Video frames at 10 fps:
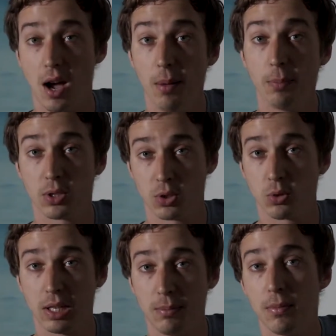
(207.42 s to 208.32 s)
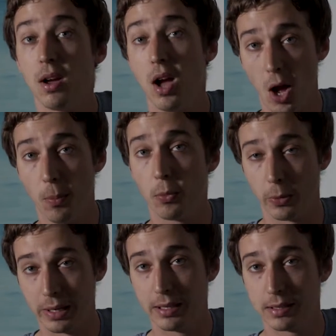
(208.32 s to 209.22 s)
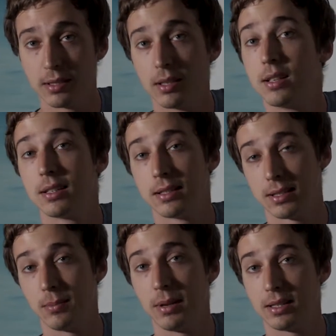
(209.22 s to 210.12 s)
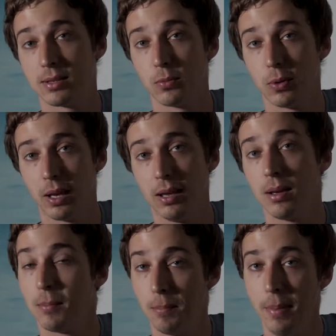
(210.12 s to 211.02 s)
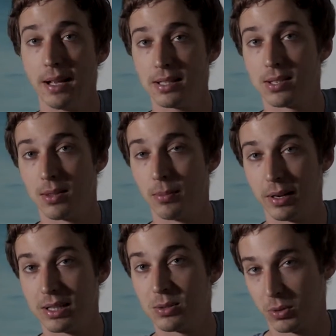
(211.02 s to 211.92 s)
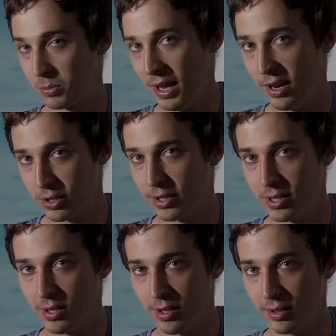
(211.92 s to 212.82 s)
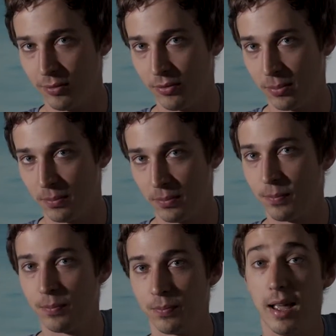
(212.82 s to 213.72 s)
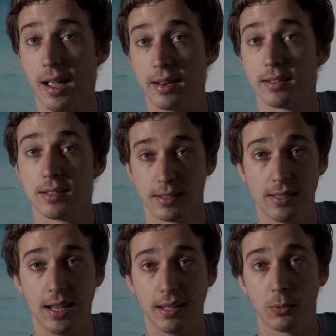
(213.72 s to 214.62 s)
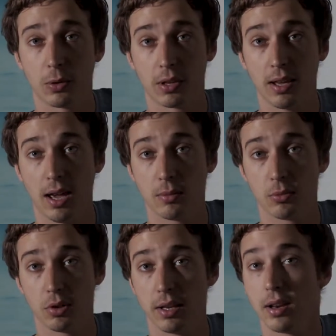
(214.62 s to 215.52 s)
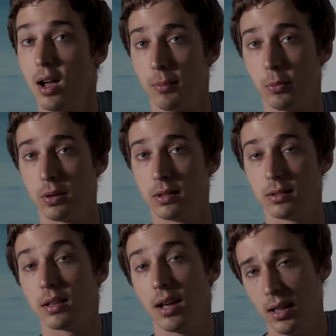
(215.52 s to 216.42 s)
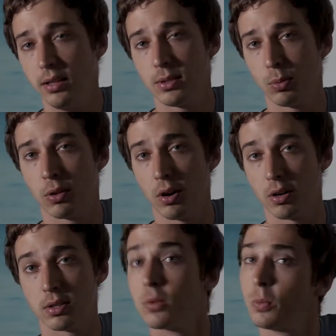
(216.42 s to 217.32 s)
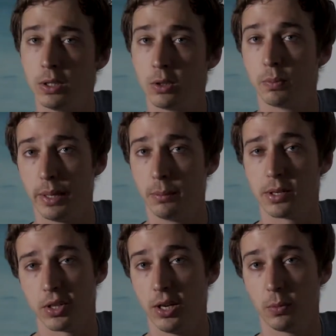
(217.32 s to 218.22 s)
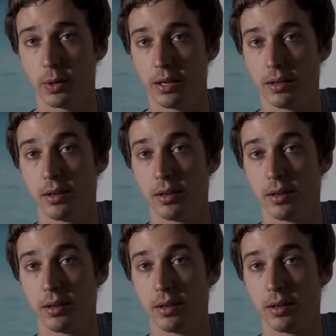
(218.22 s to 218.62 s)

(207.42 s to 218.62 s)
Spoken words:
upstream, upwind, to make some way back to the place where we actually started from. And tacking with a catamaran upwind, at least with ours, we don't make much headway.